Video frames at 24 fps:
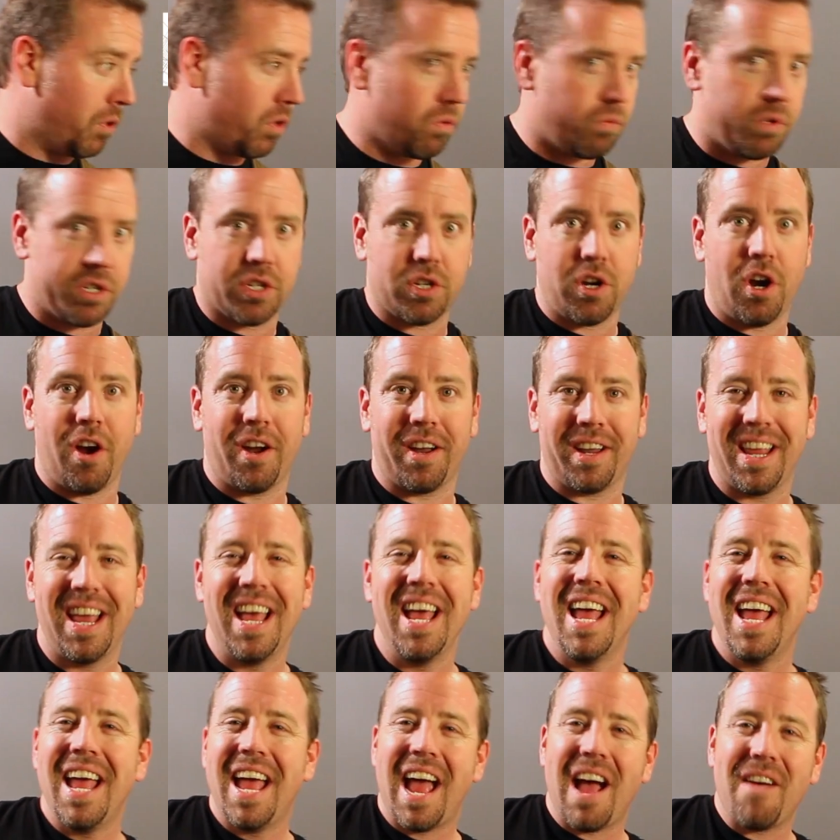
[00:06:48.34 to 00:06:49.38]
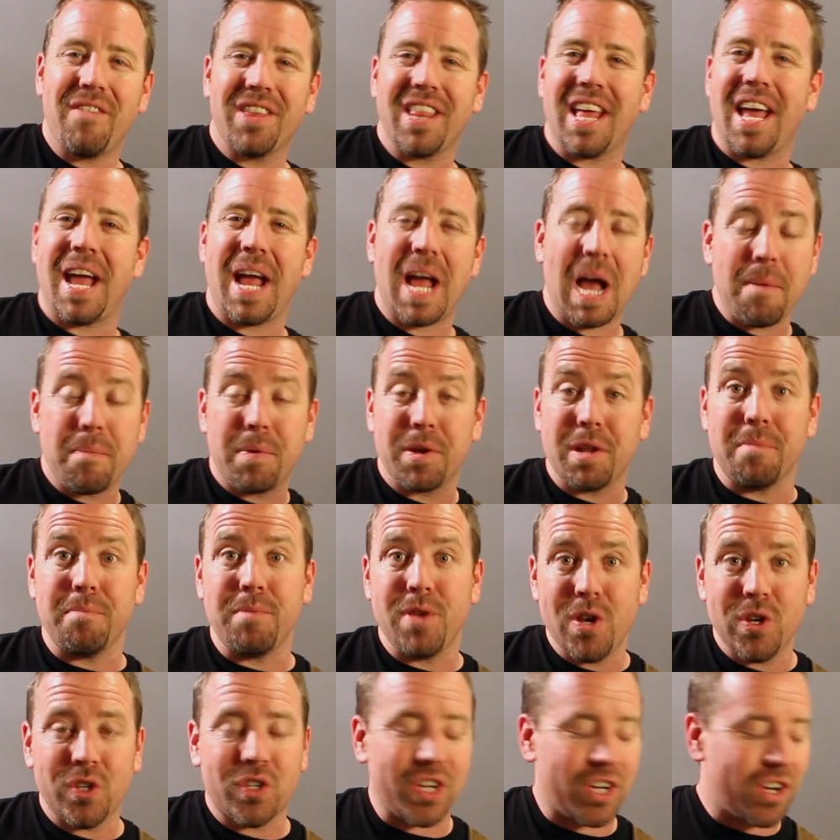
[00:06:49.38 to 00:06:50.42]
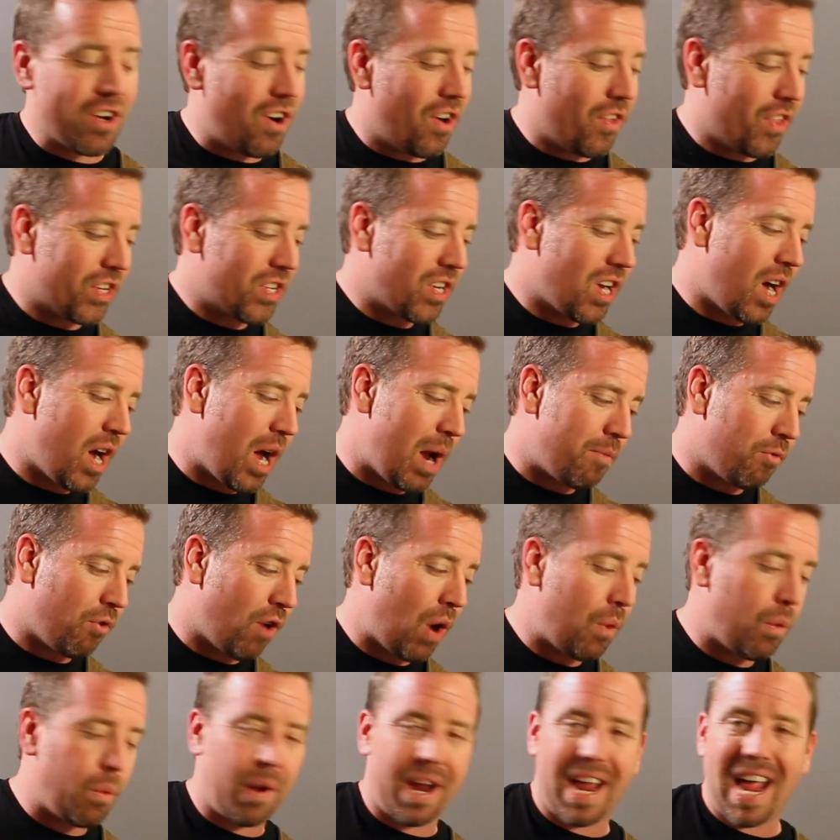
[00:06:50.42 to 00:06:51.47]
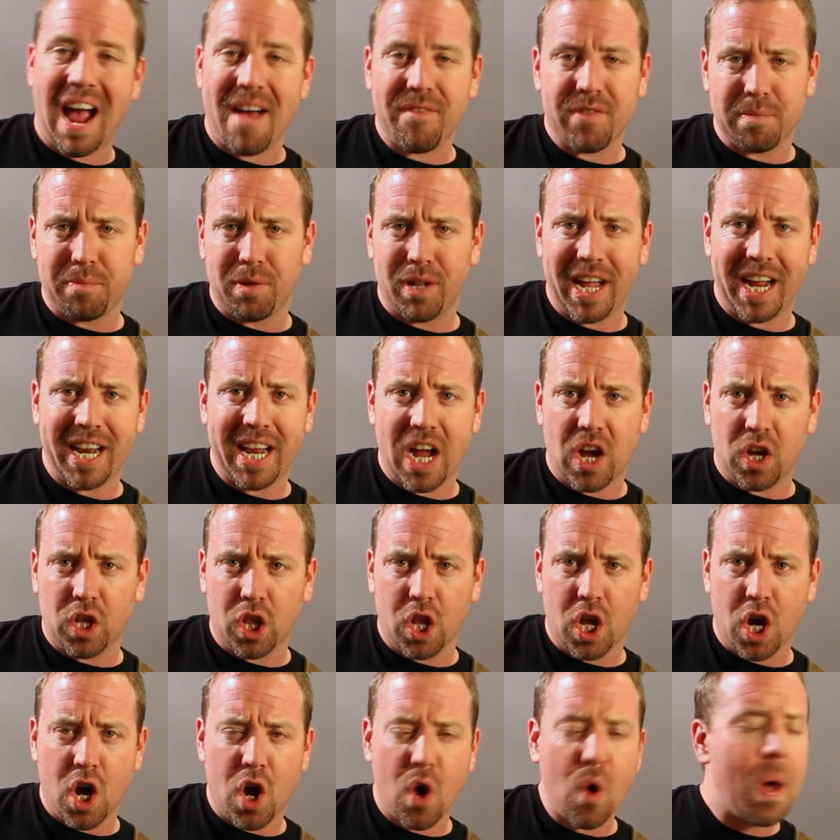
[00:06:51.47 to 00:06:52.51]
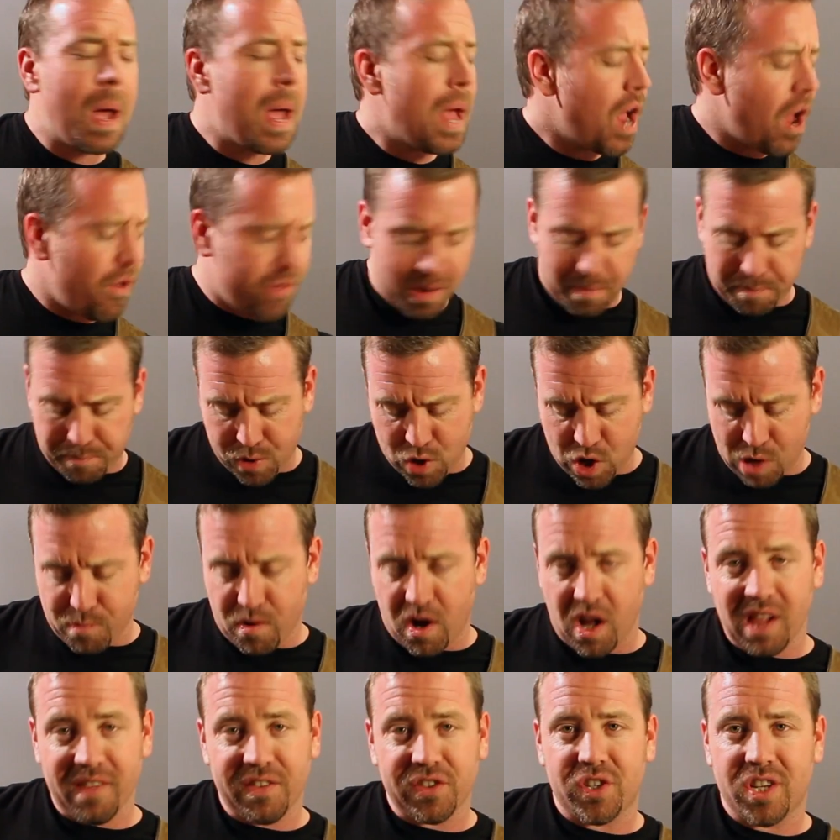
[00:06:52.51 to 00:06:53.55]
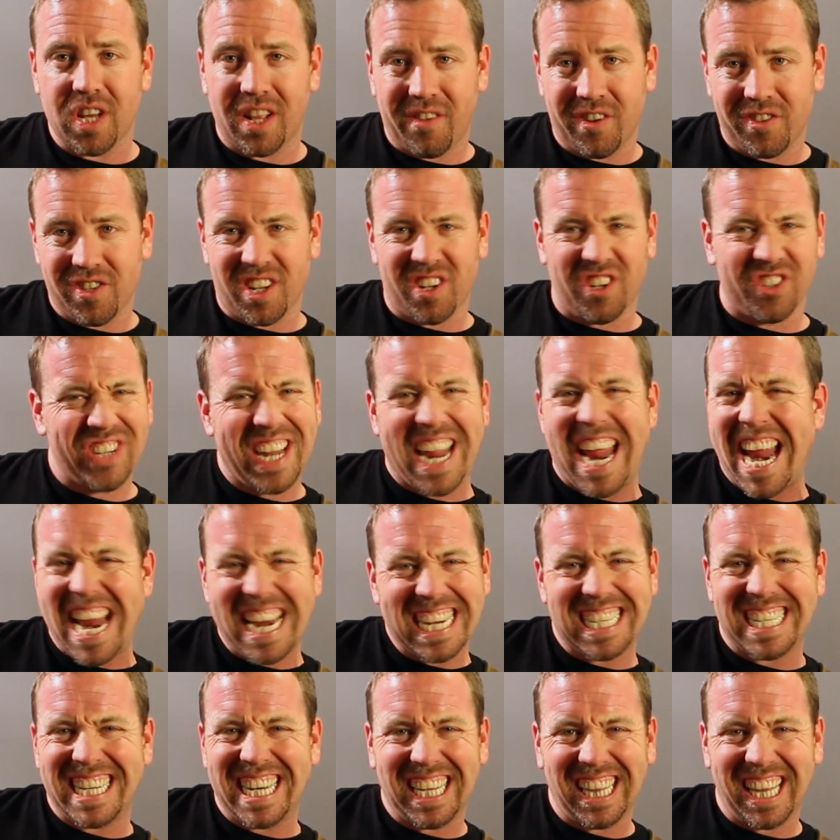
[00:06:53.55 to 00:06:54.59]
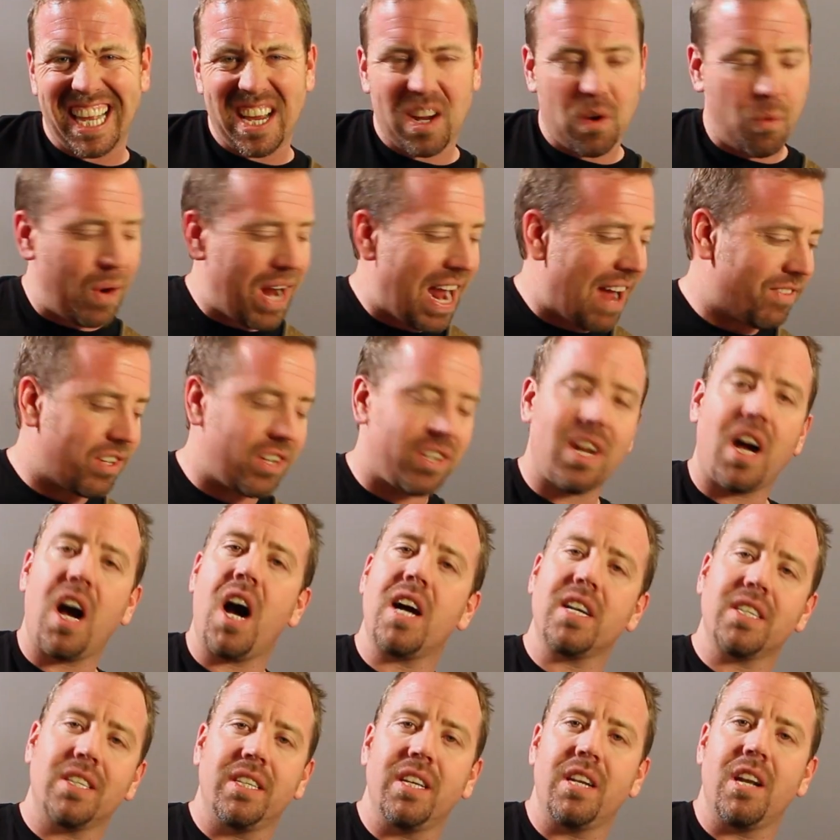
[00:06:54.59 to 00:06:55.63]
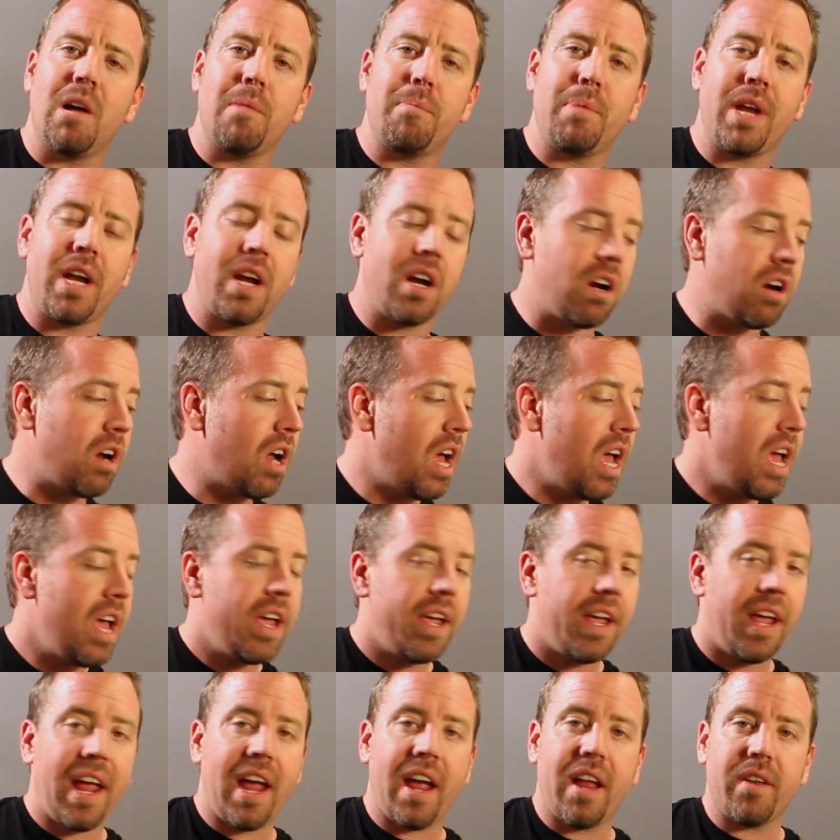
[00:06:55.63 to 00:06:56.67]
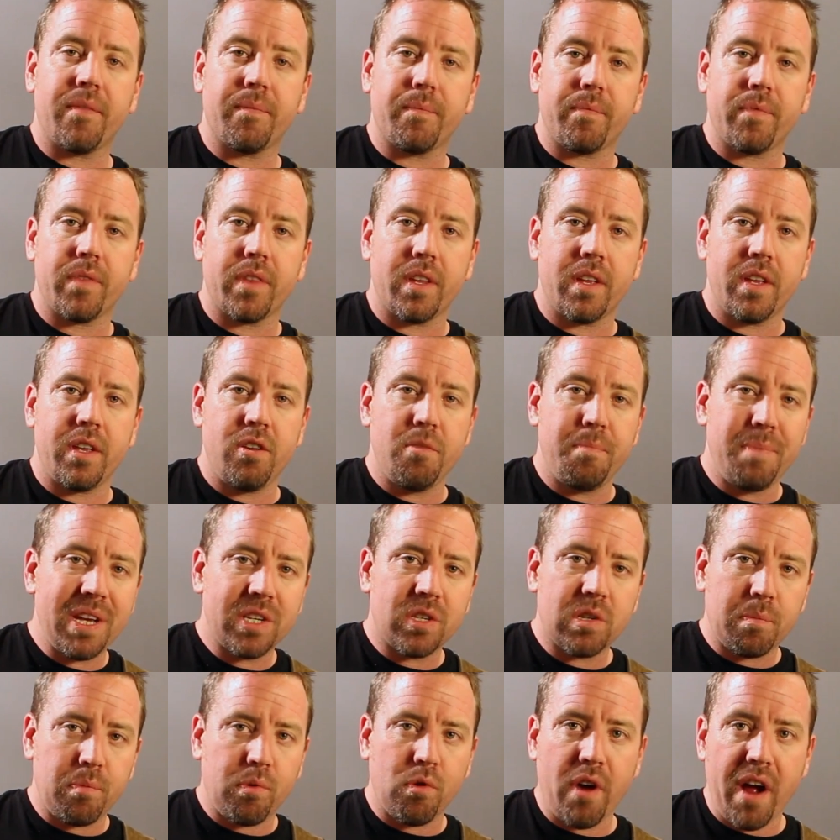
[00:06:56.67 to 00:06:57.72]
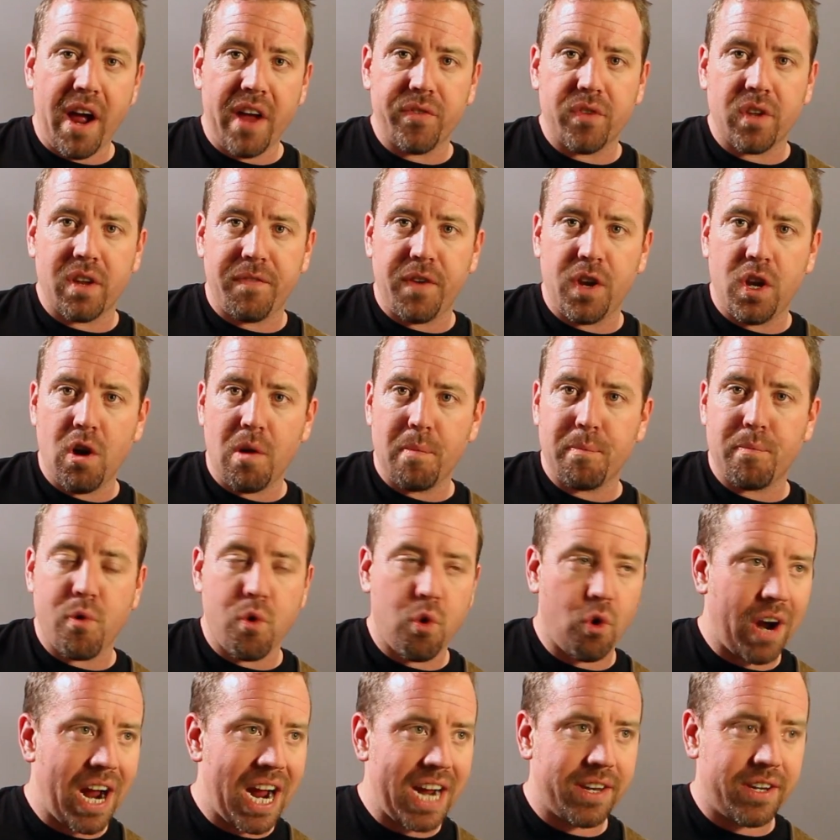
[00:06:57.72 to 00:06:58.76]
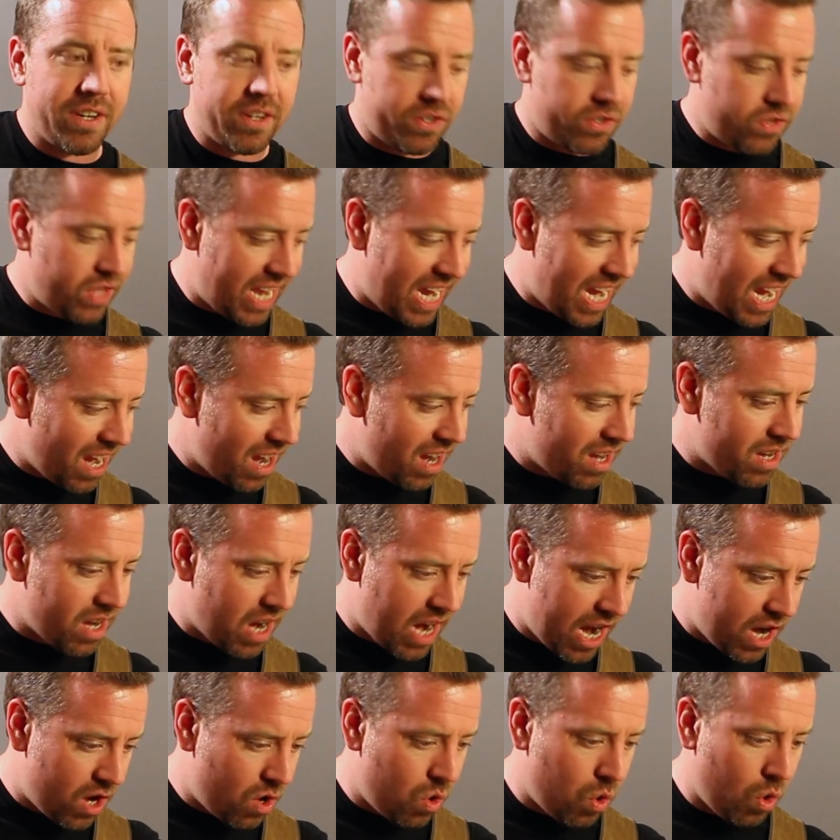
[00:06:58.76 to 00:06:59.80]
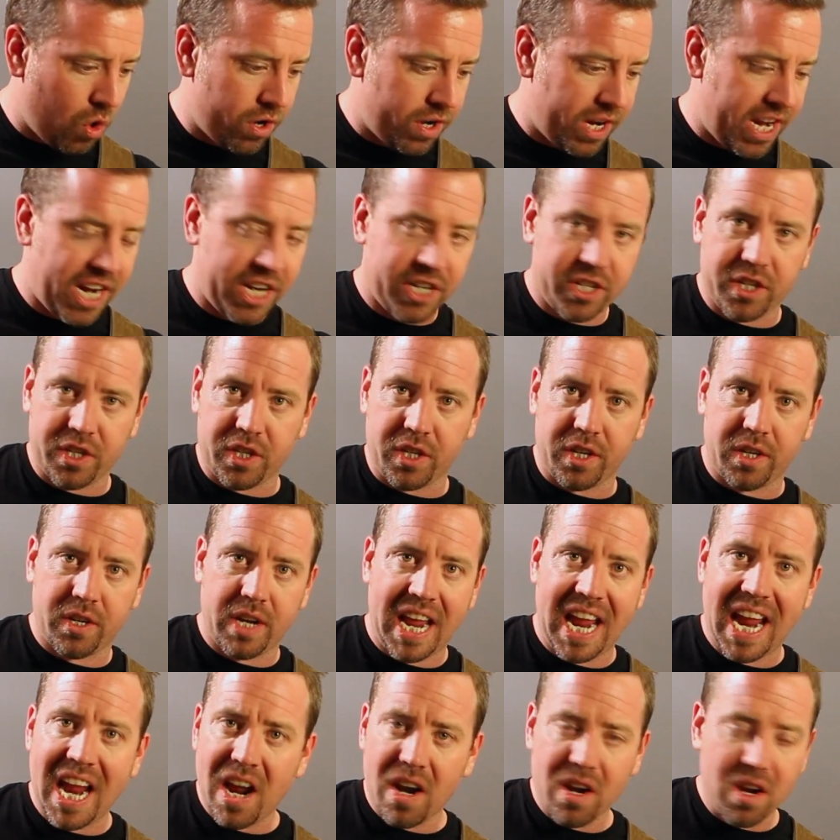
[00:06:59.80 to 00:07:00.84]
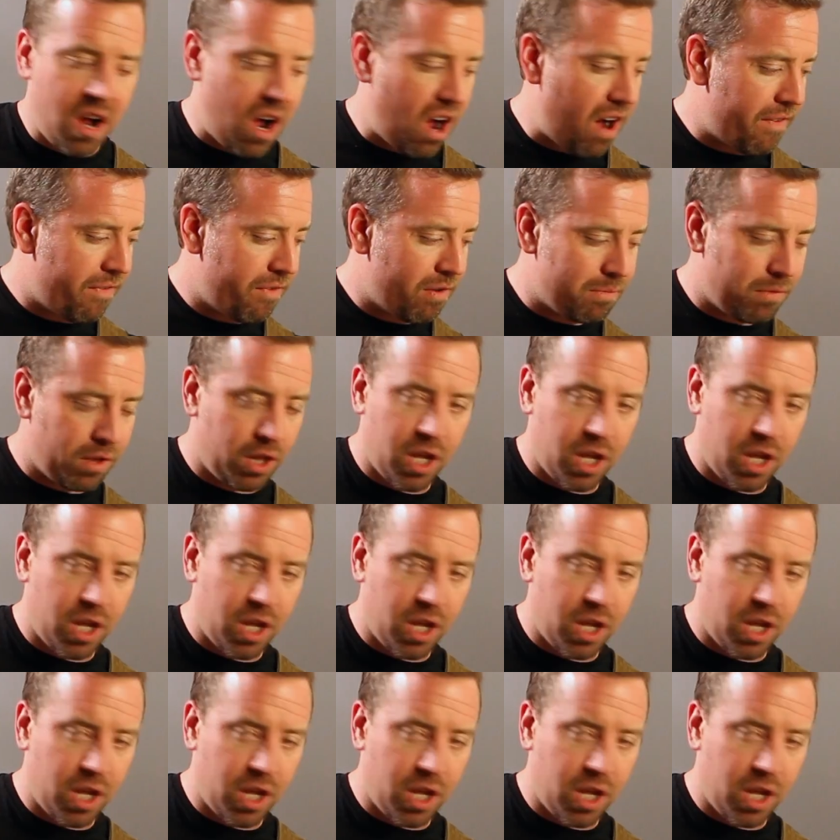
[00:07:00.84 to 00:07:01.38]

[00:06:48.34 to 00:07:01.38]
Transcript: we start having that happen in music all the time, right? Where we have to play down low, and then boom, all of a sudden there's a little tasty lick we have to toss in up here. And you'd be surprised that if you don't practice the hand-eye coordination handoff from